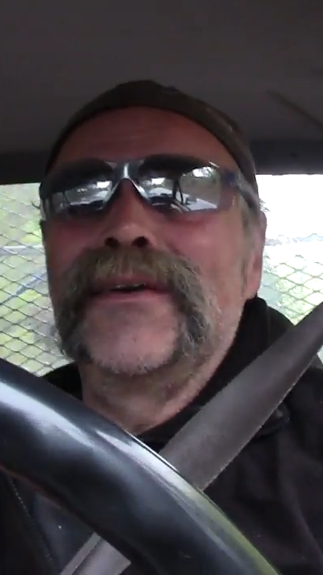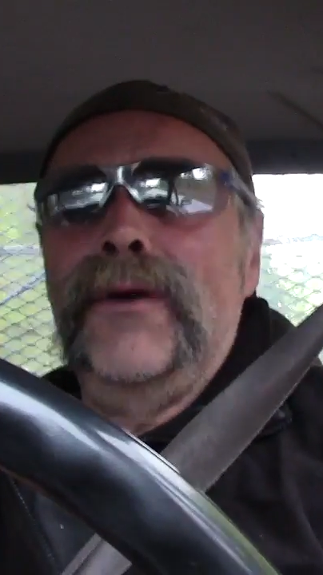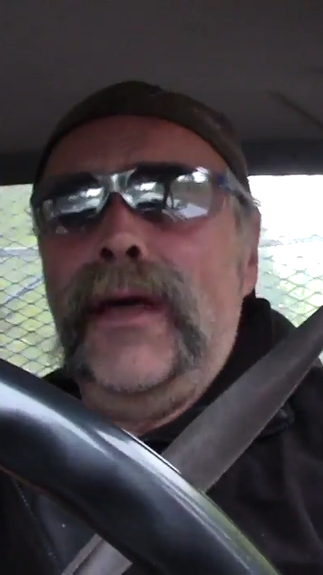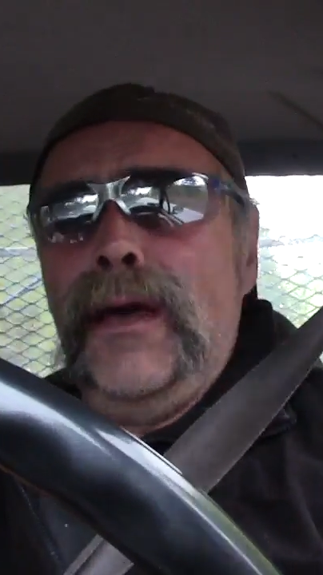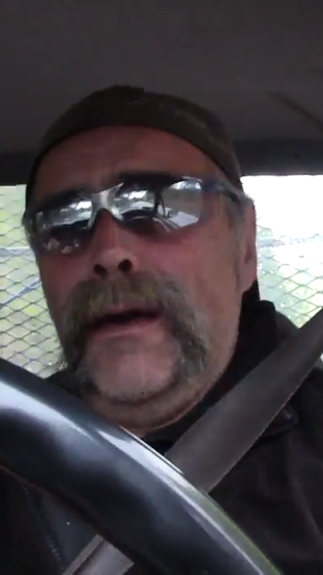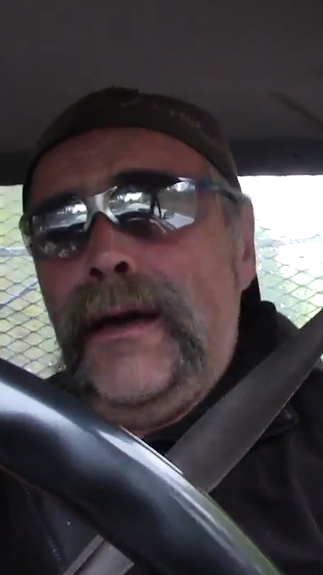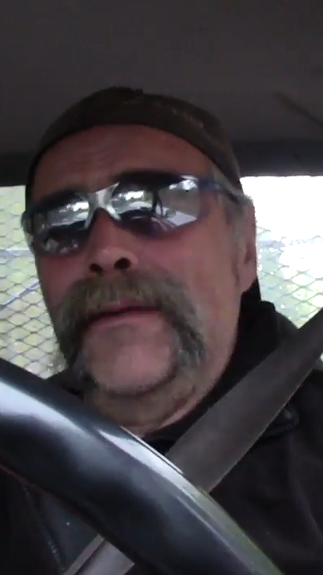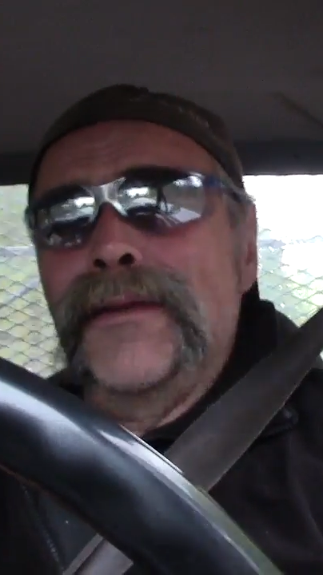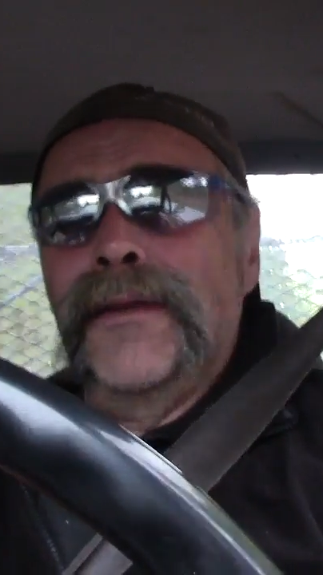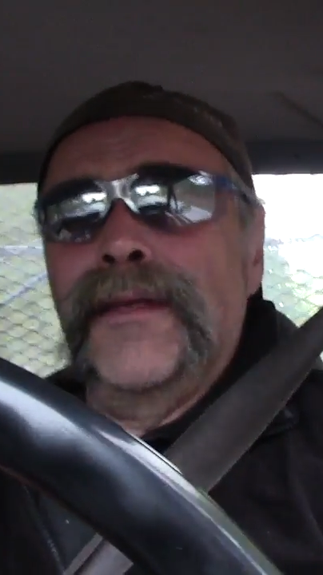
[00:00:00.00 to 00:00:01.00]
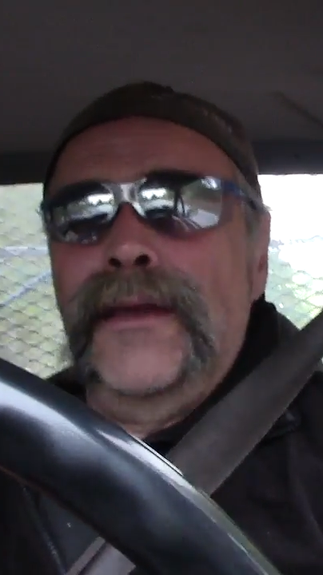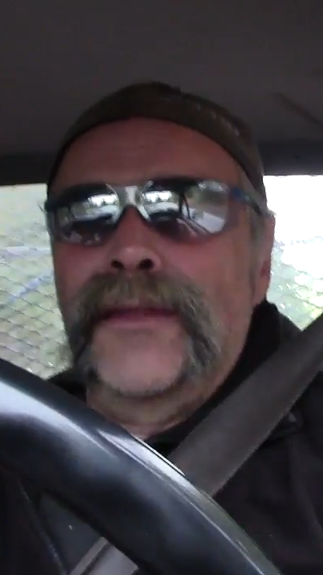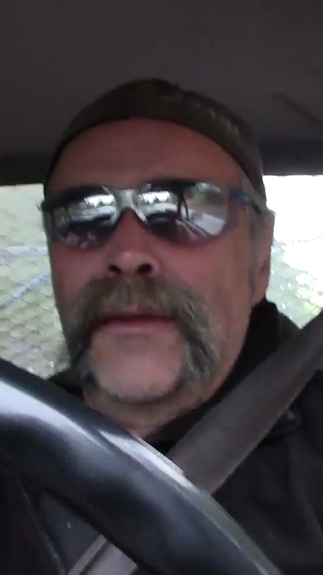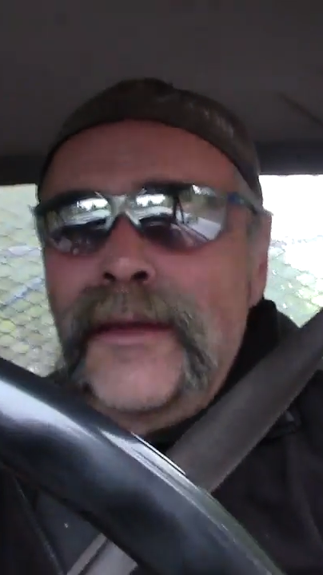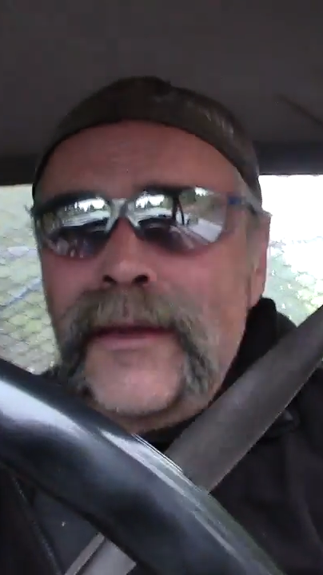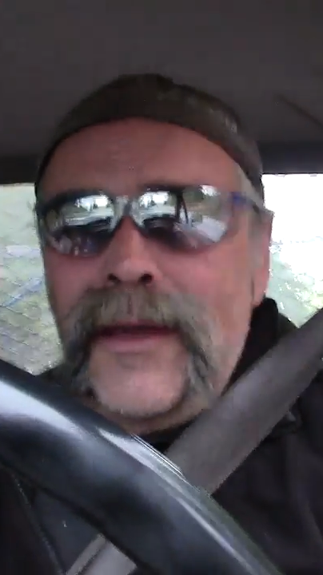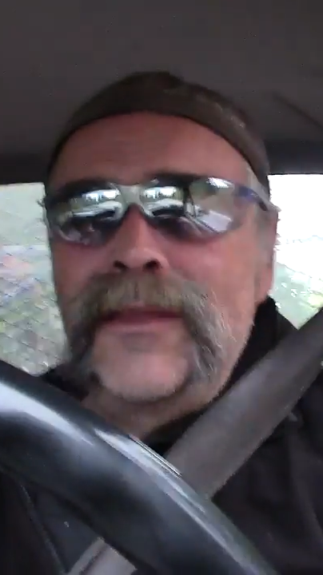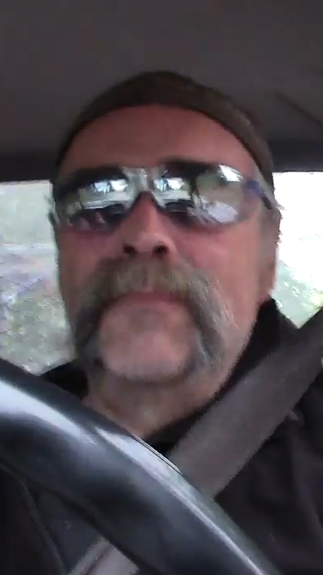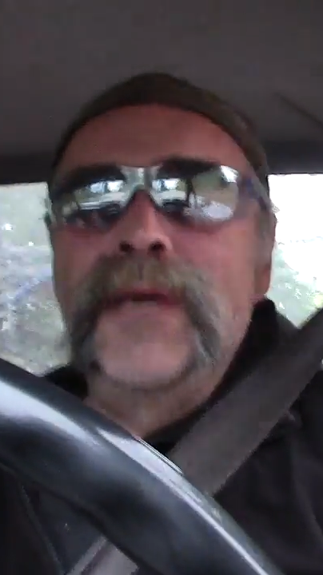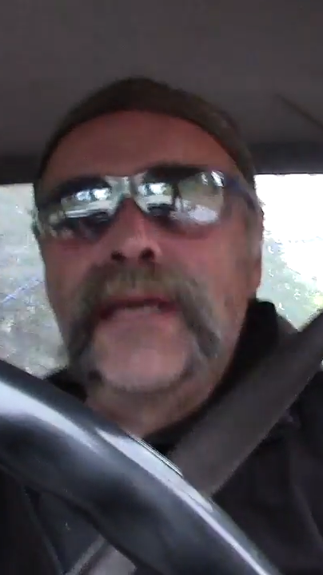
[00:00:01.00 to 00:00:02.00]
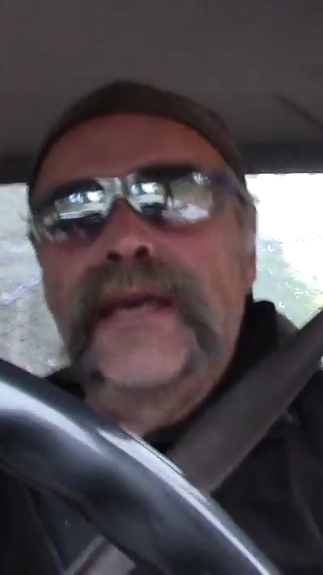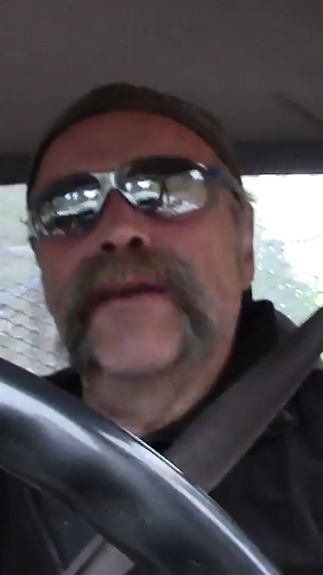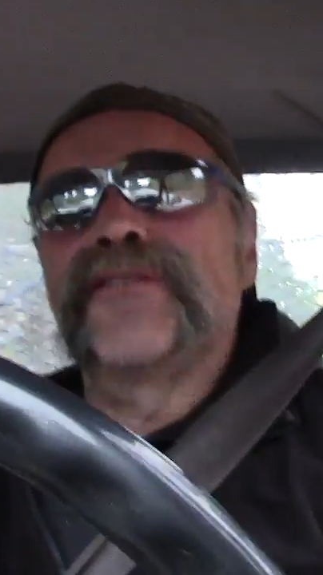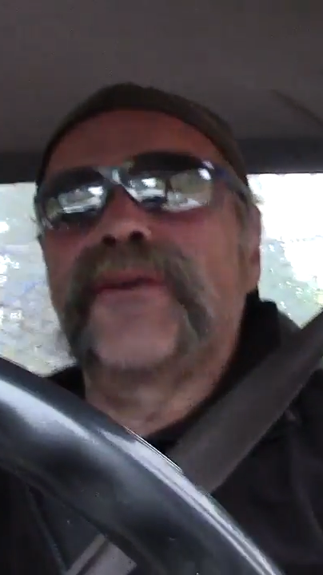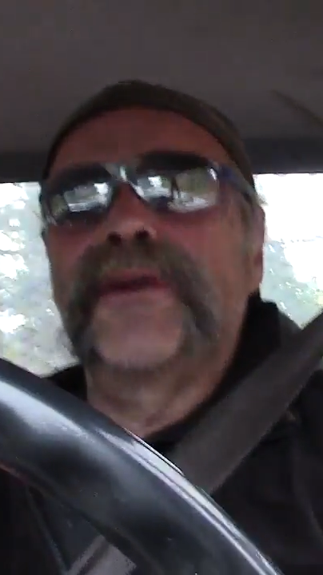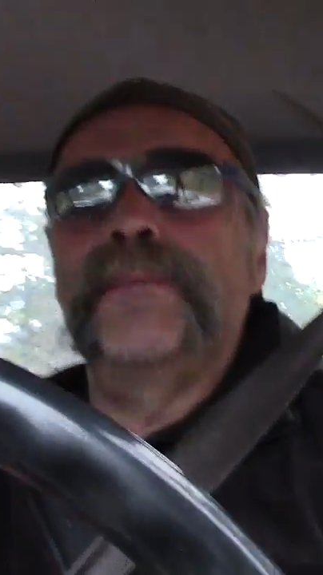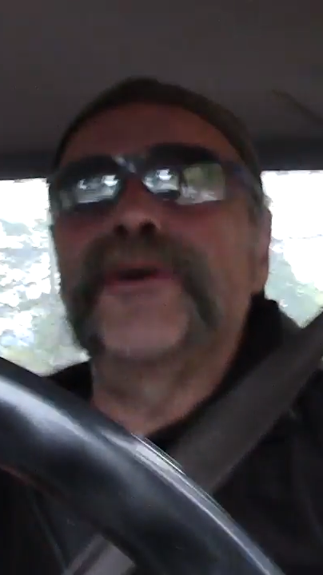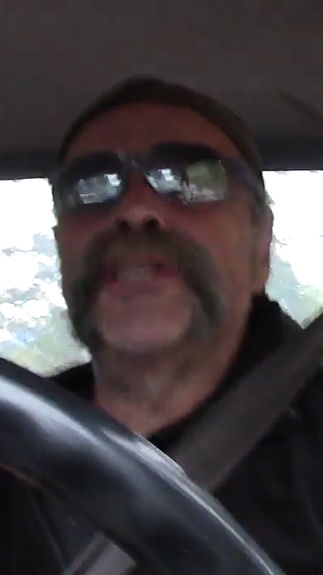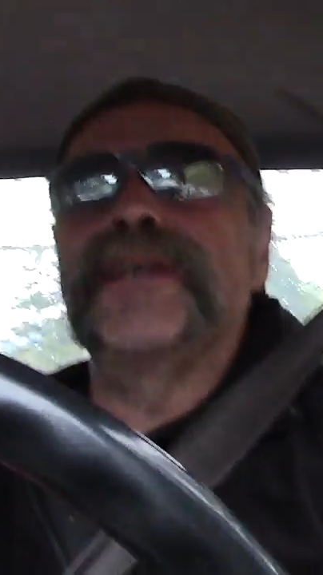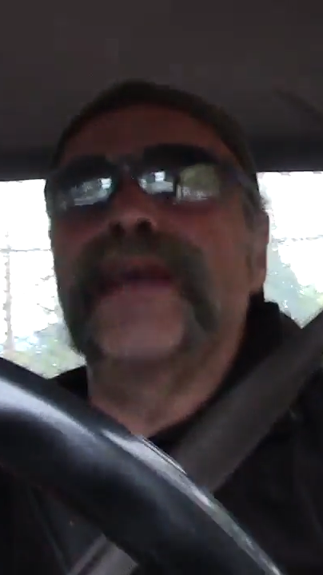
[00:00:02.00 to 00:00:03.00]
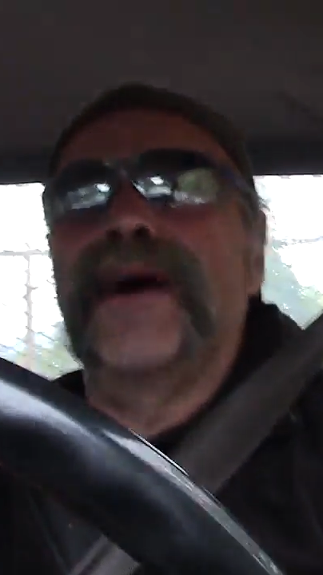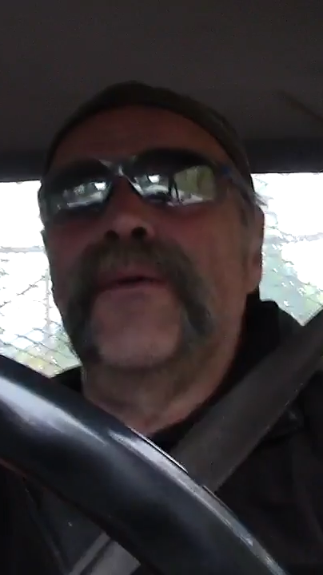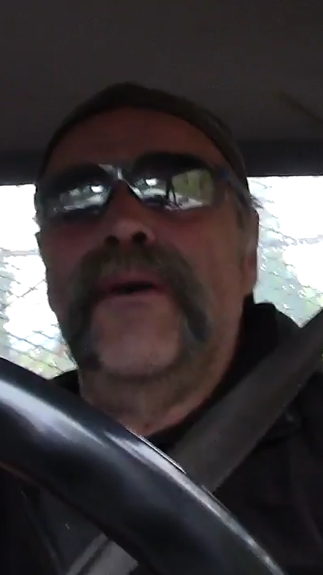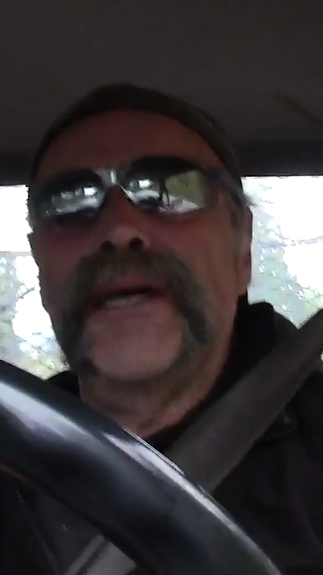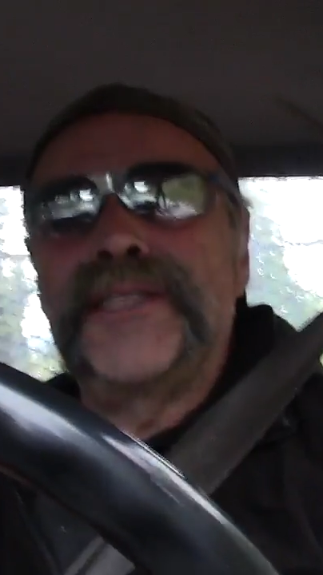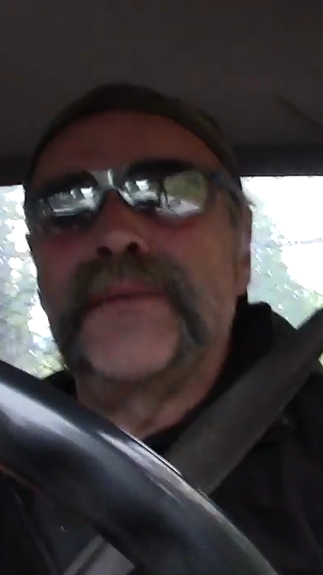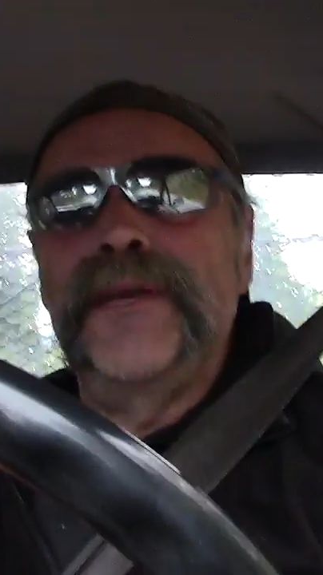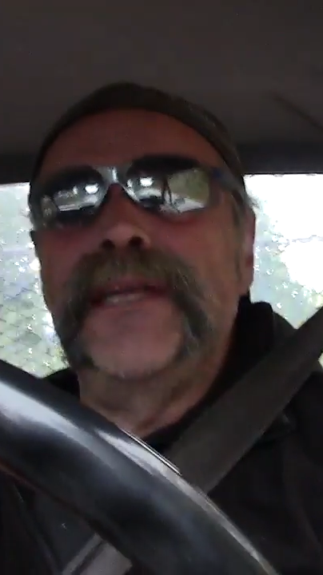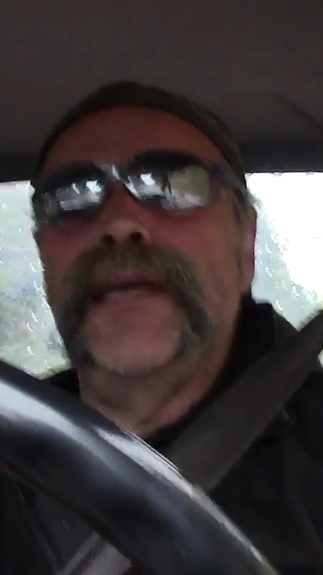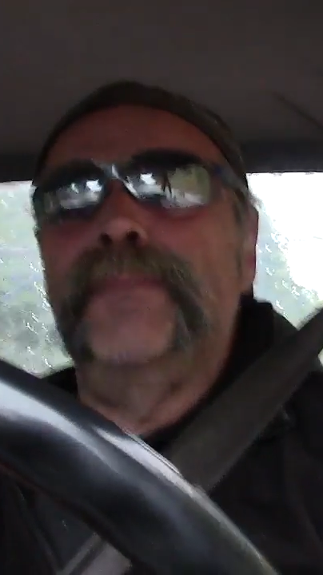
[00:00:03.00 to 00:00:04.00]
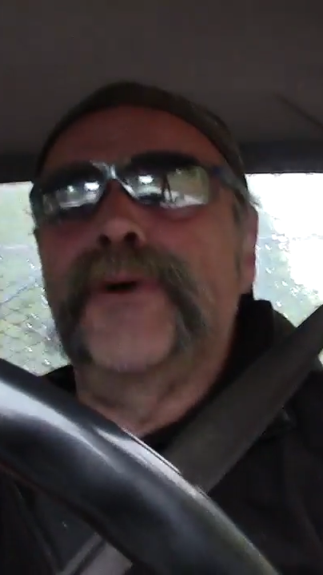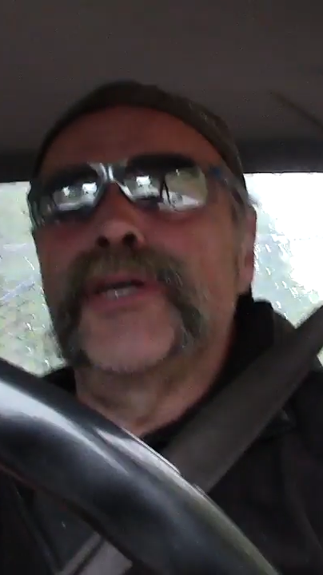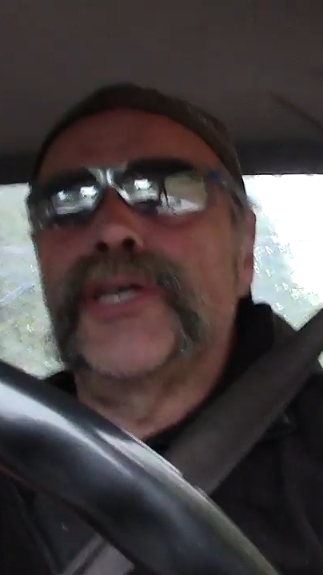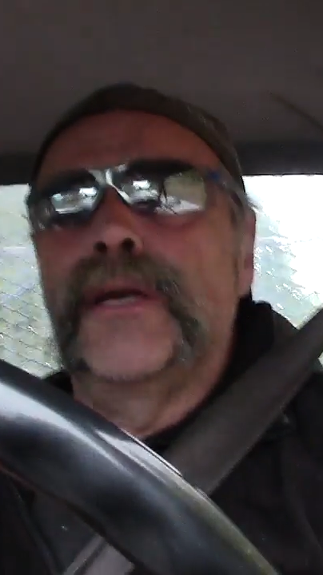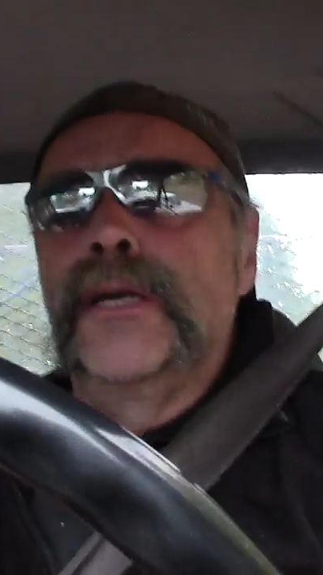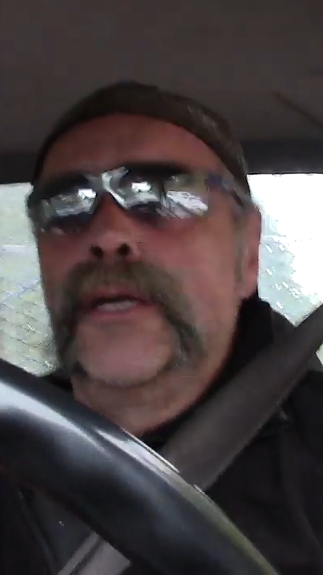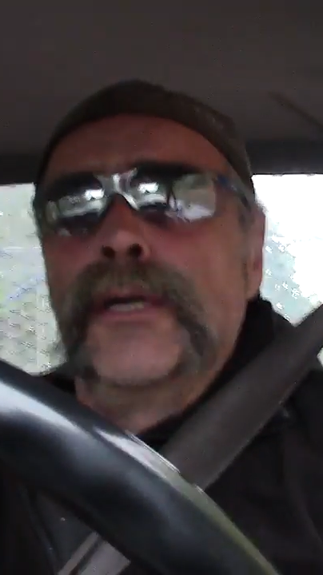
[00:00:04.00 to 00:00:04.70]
Oh yeah, and the media is going to push it now. Watch the media push it.